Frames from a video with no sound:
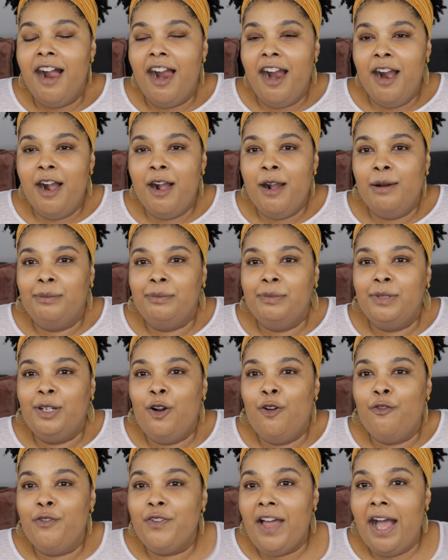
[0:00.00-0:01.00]

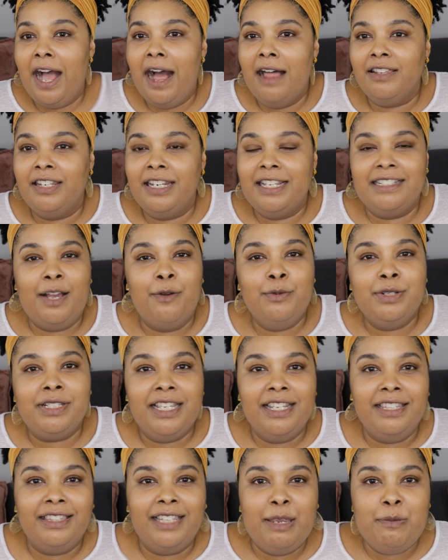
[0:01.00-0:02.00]
over the holidays, I was
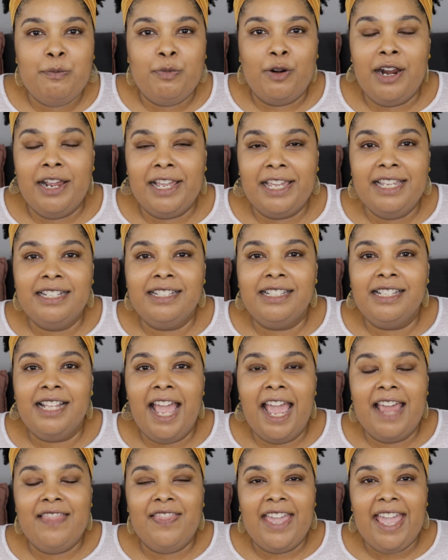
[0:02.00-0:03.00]
in Lane Bryant's
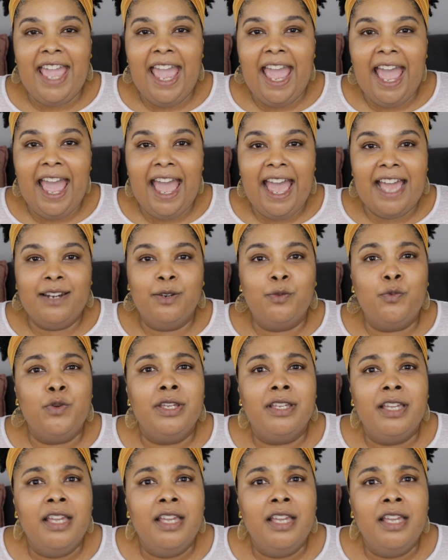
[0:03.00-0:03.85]
and they had...